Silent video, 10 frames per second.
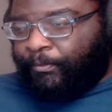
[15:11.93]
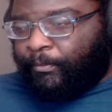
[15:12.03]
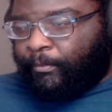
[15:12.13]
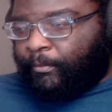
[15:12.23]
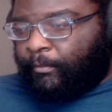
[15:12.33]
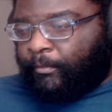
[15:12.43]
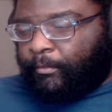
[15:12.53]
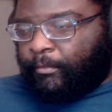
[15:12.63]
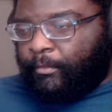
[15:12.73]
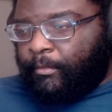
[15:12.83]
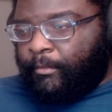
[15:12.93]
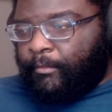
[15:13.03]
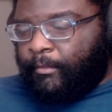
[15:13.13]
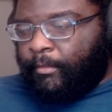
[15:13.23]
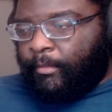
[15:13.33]

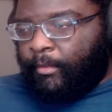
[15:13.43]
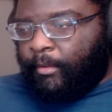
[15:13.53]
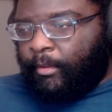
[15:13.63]
(silence)